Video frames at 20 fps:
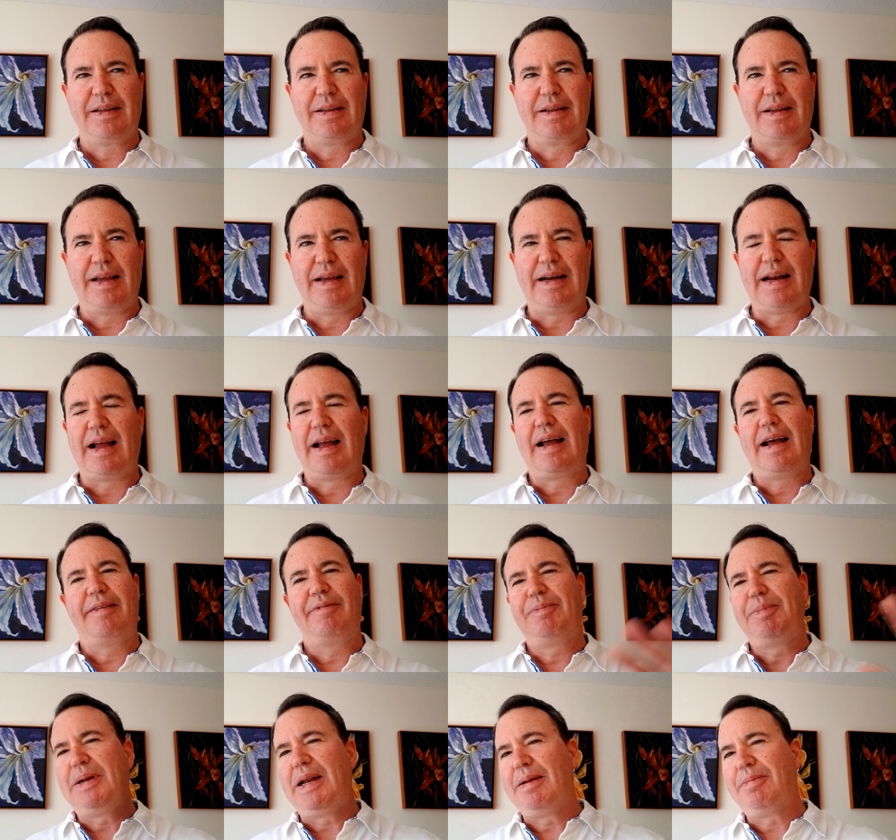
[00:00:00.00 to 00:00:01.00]
and I,
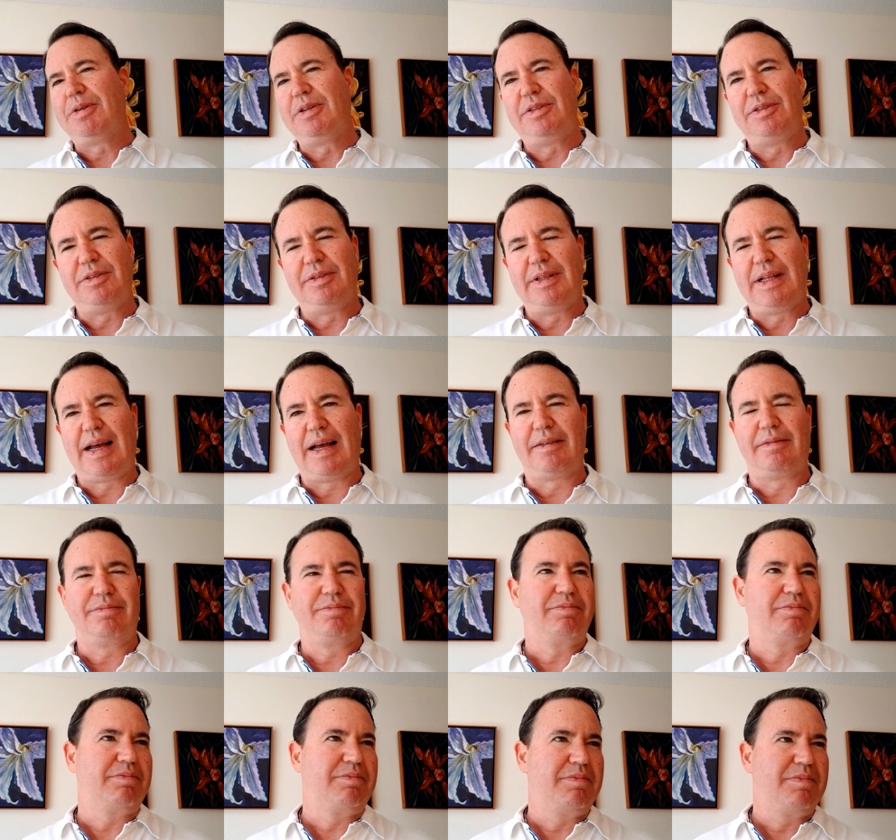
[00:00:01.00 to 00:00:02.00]
have been able to do that,
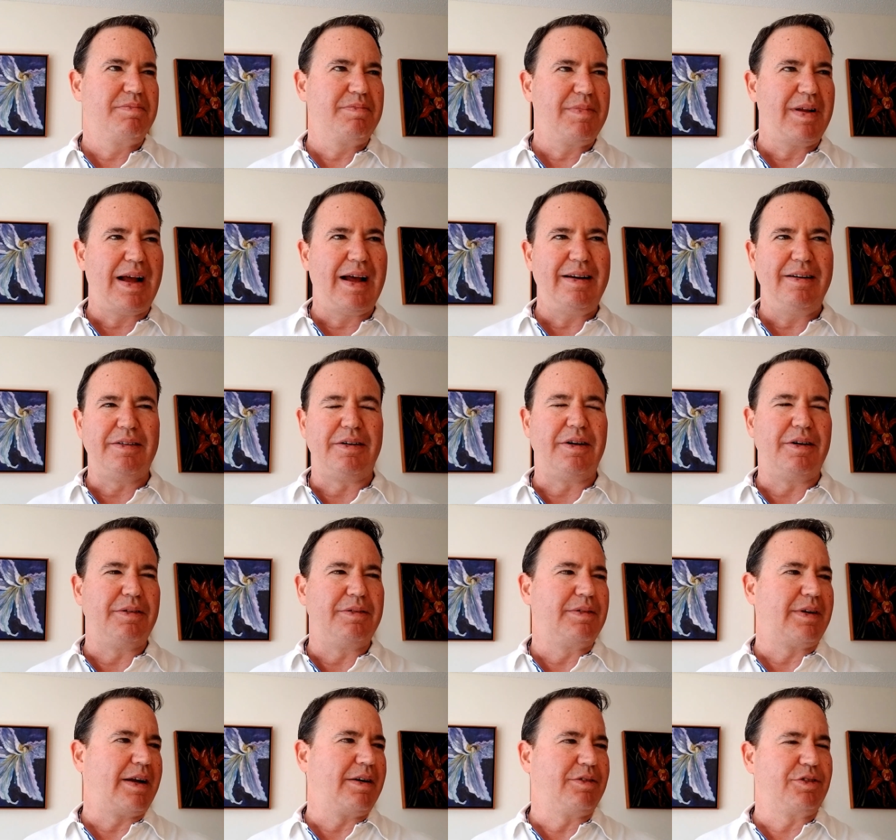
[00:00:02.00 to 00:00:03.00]
I don't know,
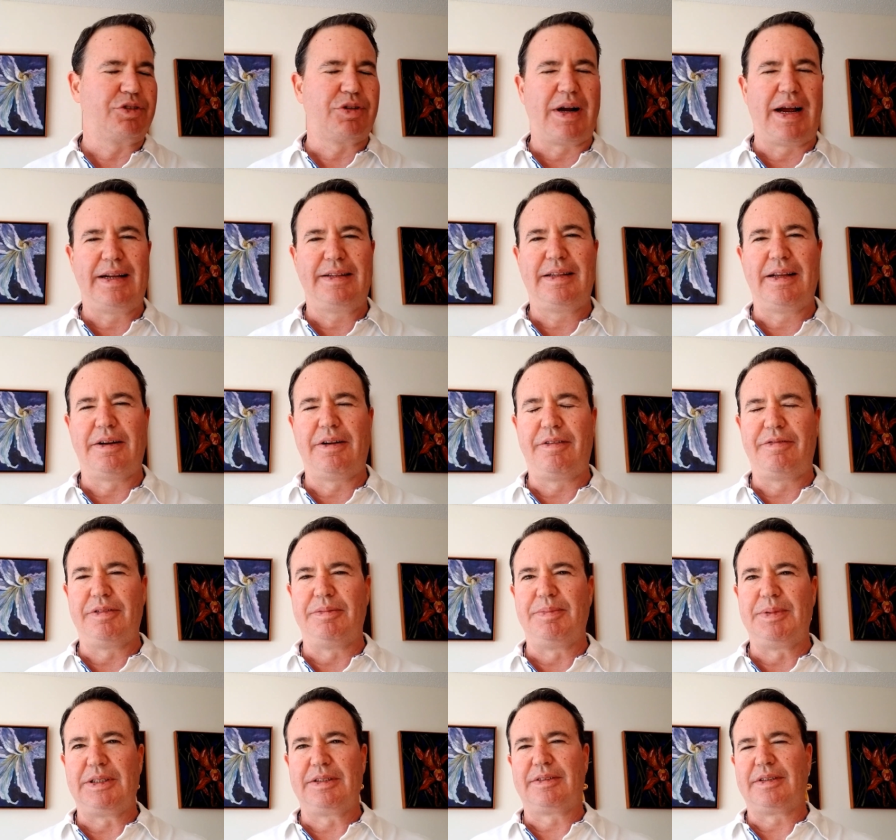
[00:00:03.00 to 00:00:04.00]
I don't try it that
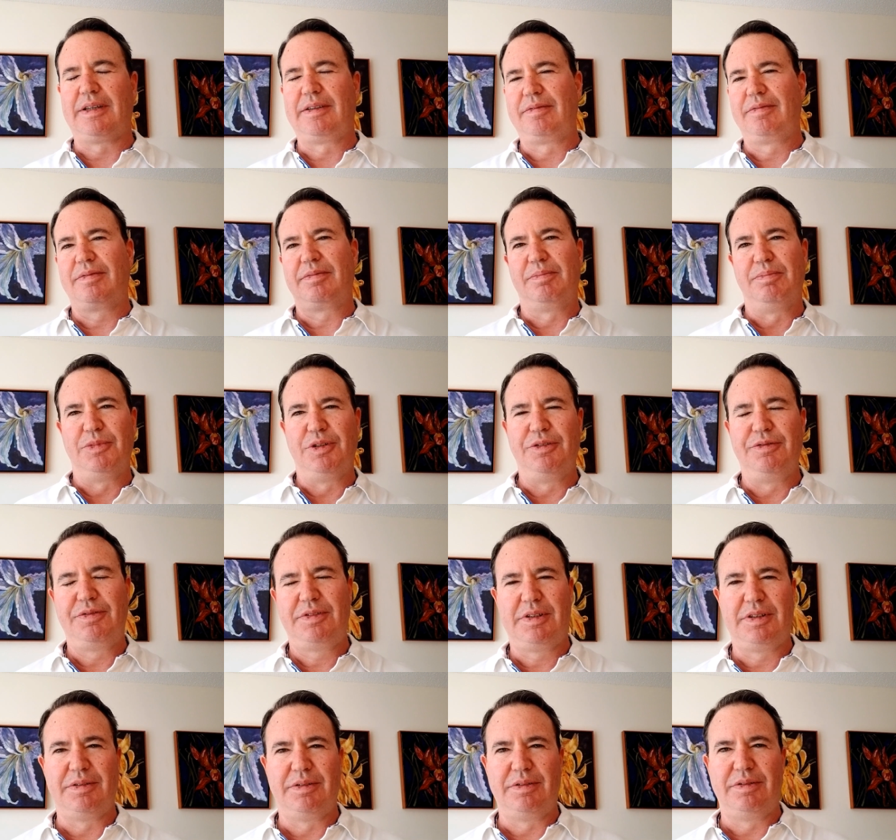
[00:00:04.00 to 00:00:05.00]
often because I moved
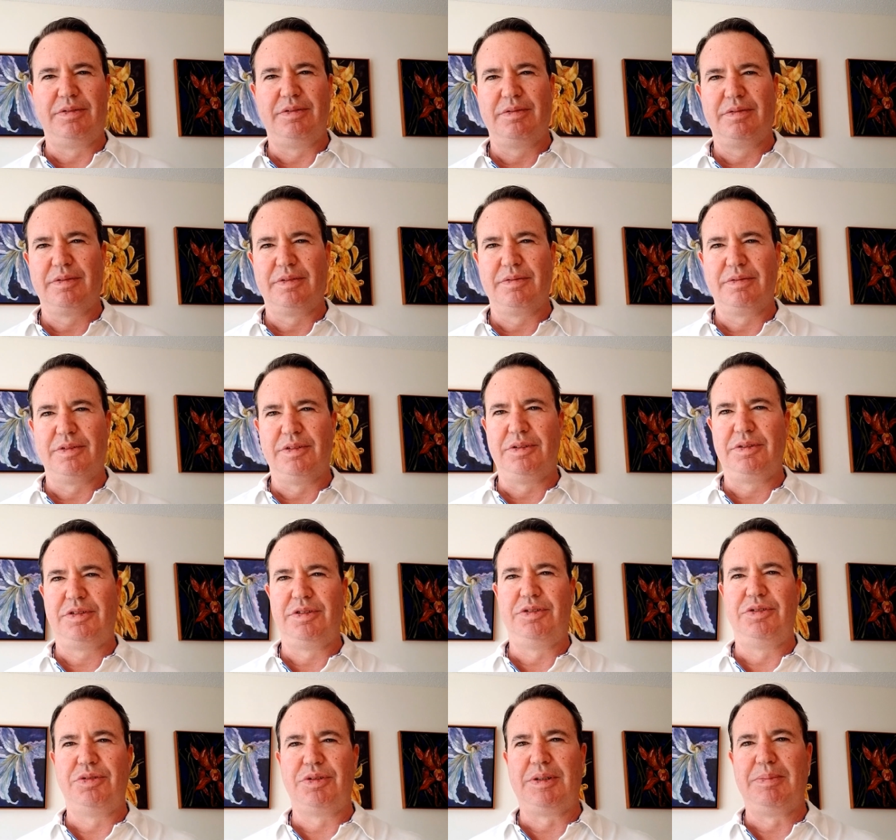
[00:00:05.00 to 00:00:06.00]
to
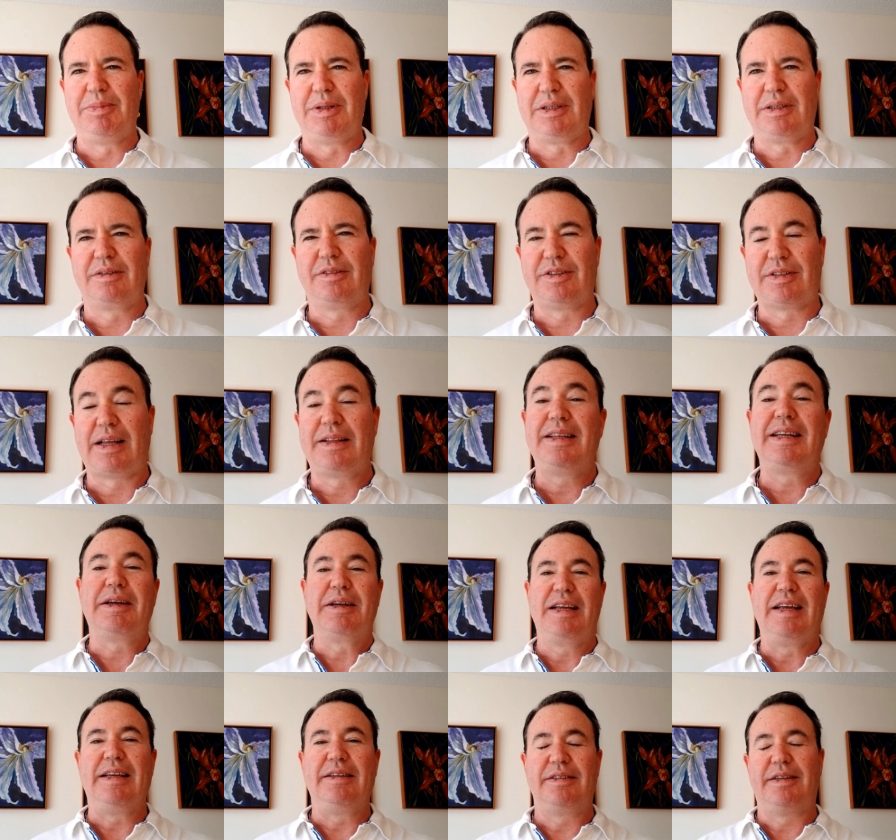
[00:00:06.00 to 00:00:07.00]
lucid dreaming because I think
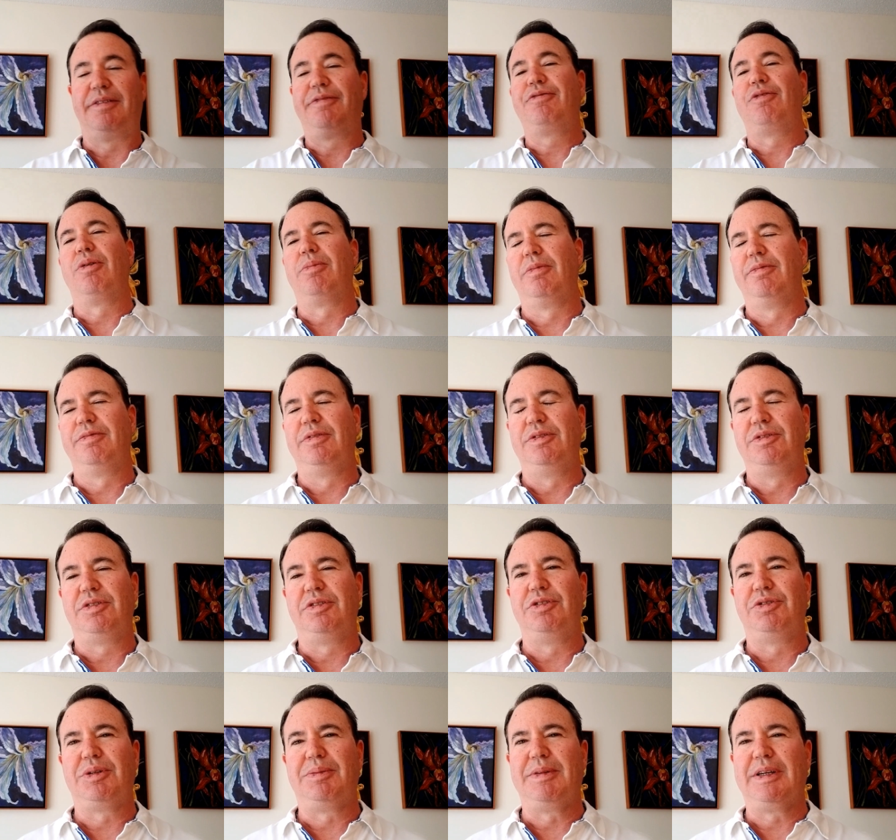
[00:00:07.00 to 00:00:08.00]
it is a form of
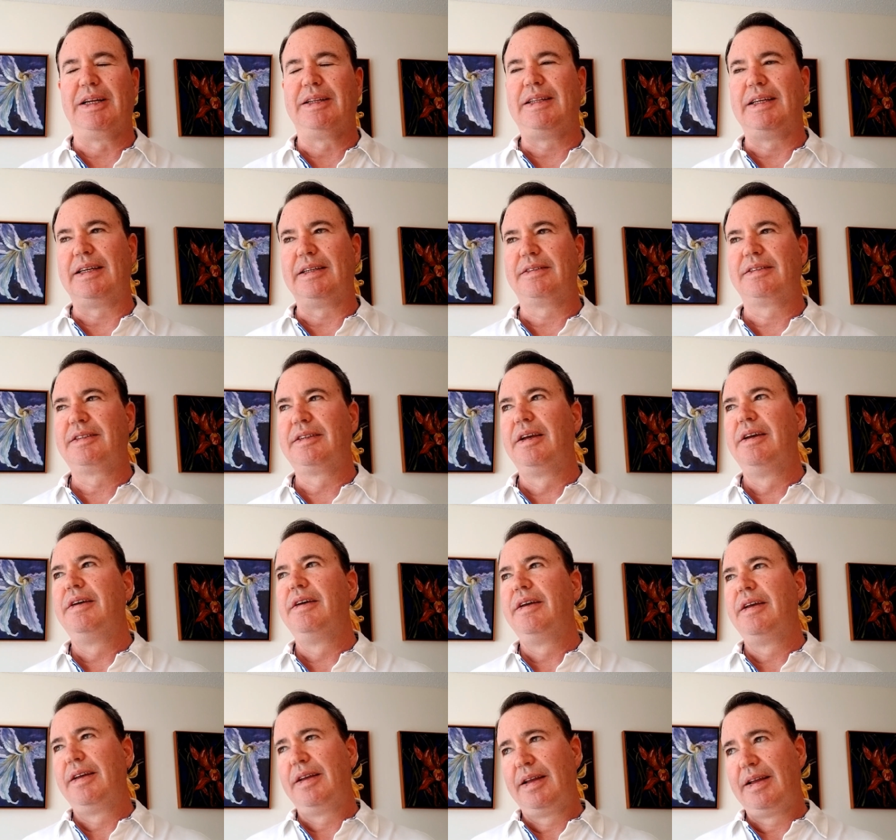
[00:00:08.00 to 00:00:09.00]
lucid dreaming. I think it's,
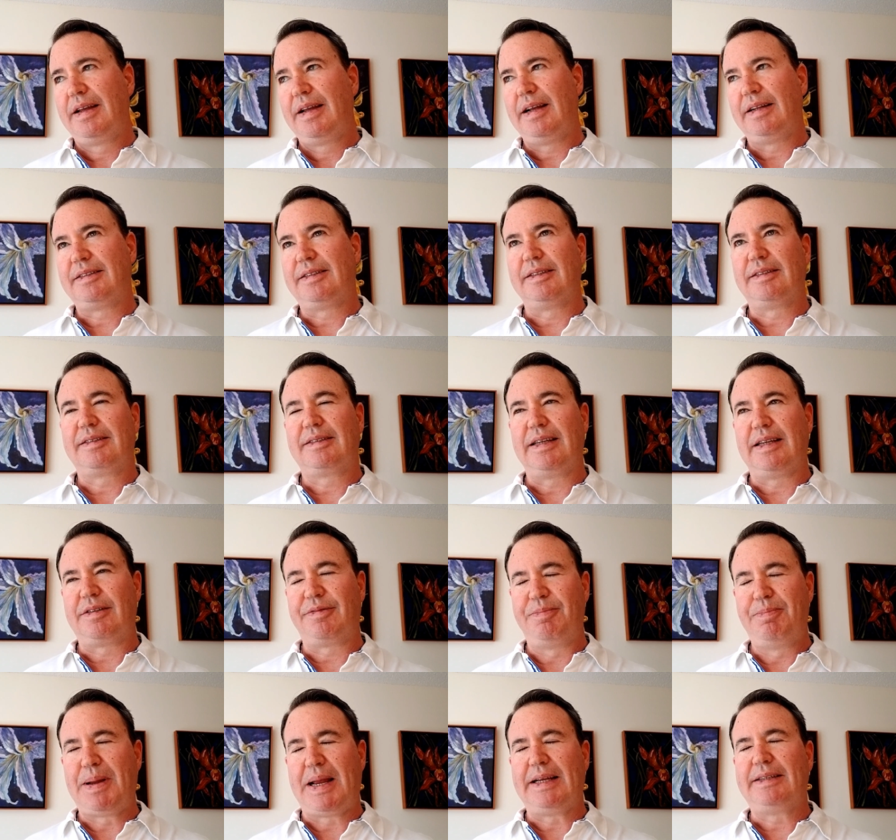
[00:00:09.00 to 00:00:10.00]
it's this, it's
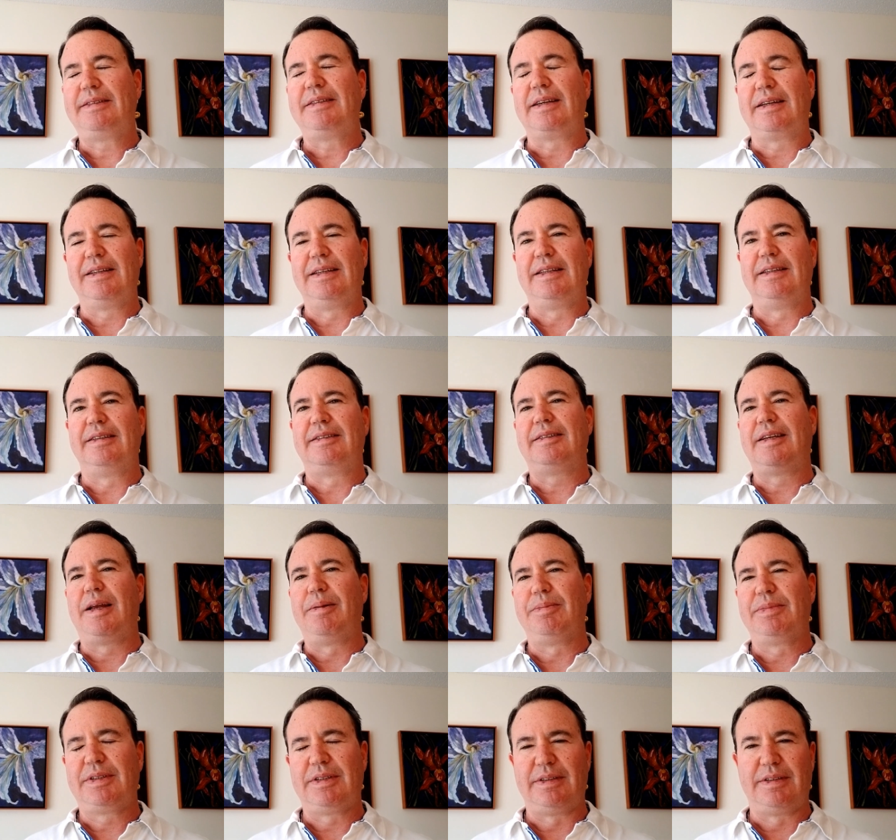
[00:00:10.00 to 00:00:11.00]
basically the
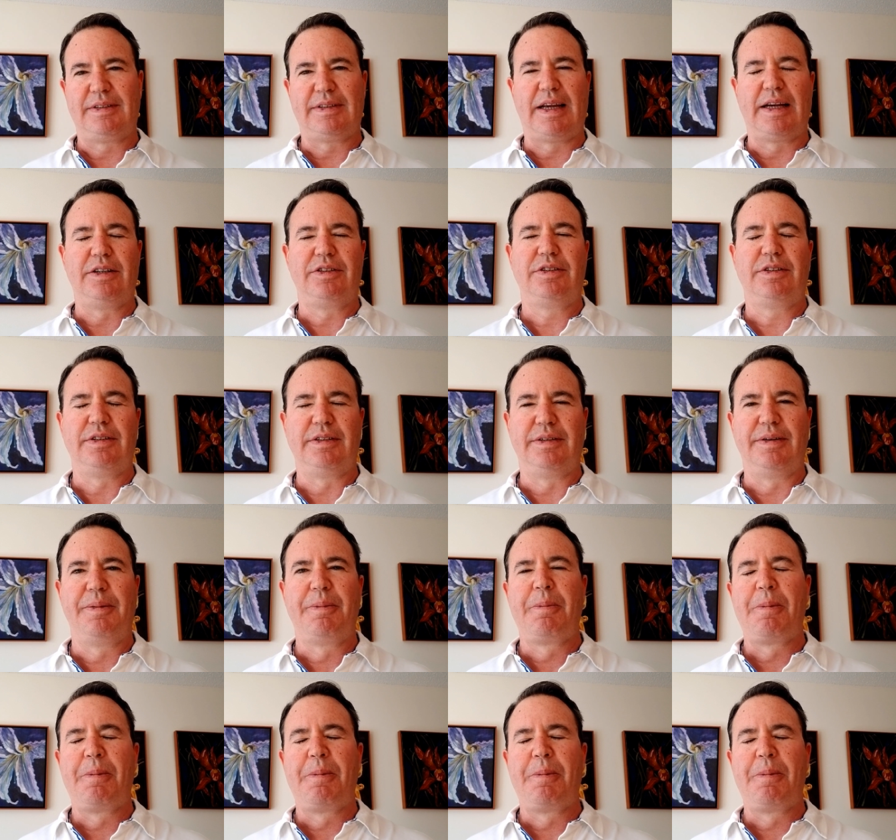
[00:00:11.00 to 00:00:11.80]
same sensation